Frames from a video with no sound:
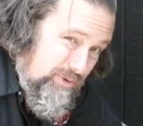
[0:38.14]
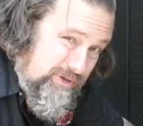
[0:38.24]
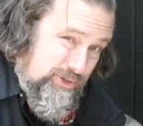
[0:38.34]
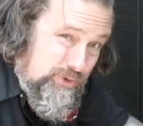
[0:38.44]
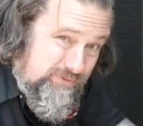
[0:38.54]
where
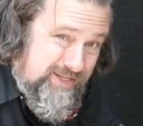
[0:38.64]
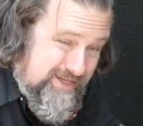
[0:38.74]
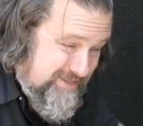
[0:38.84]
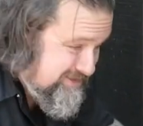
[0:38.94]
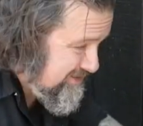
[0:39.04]
the
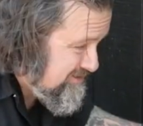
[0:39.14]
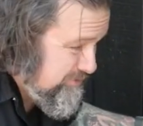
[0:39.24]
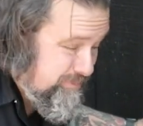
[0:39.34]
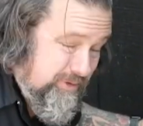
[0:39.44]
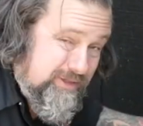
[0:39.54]
UV gets it because
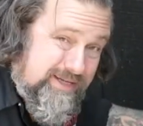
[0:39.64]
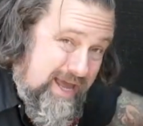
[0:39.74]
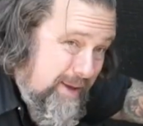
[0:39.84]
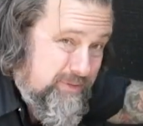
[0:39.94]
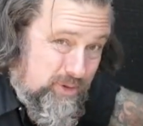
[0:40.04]
I'm gonna build a
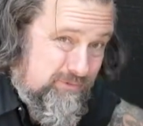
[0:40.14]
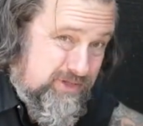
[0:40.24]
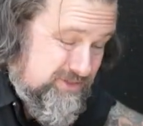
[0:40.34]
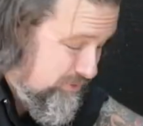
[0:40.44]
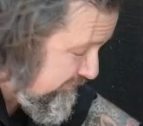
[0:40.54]
cabinet over
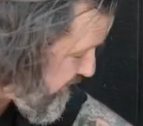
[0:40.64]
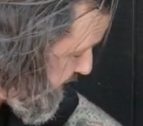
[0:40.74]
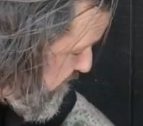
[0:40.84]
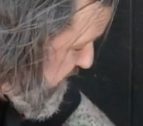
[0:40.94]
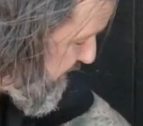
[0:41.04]
this whole
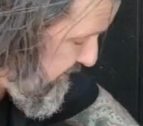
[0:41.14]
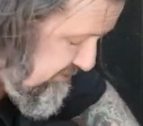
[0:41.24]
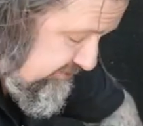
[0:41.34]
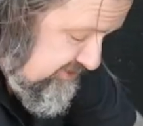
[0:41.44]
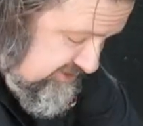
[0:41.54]
thing.
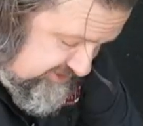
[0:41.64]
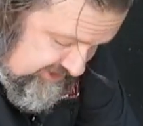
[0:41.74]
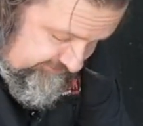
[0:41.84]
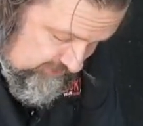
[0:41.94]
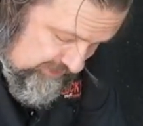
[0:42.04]
So this is
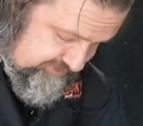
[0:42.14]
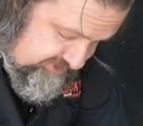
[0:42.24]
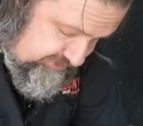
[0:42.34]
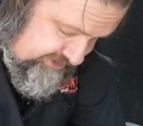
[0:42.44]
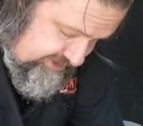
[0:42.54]
safe for what I'm
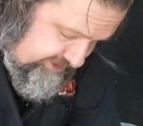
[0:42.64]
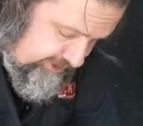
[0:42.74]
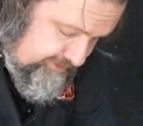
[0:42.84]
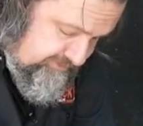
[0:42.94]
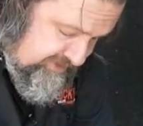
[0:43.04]
doing
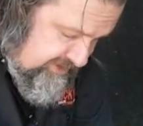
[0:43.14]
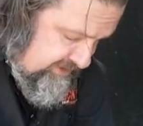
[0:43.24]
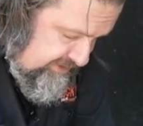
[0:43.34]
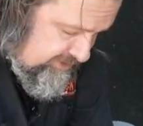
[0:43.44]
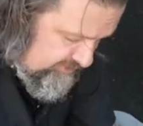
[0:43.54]
here.
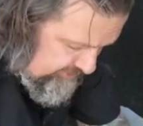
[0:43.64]
Now